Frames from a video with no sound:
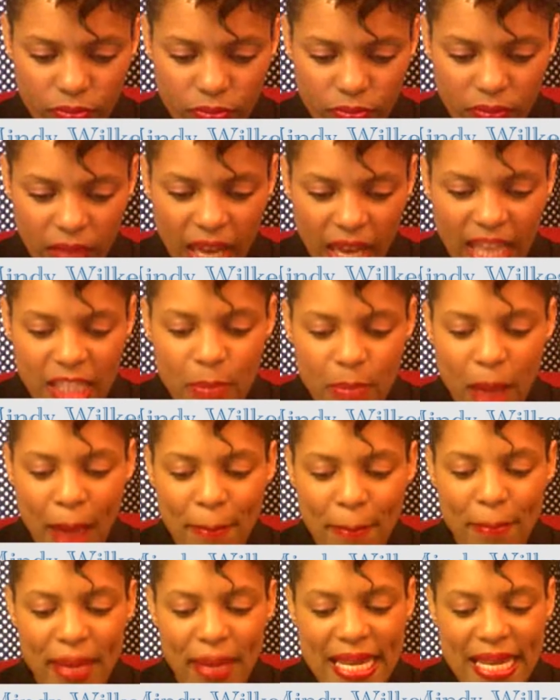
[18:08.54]
It's by
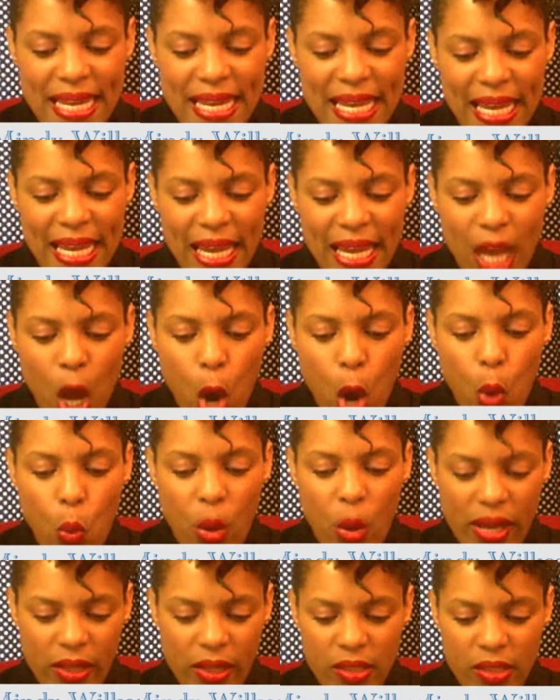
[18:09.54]
Mindy
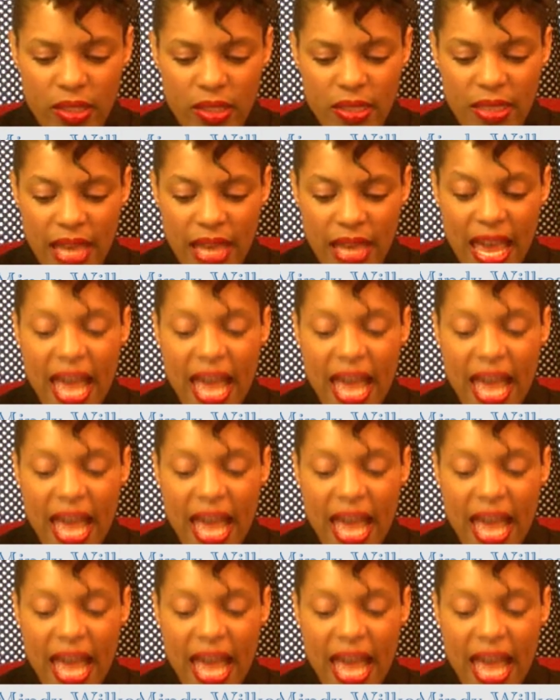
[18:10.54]
Wiltz,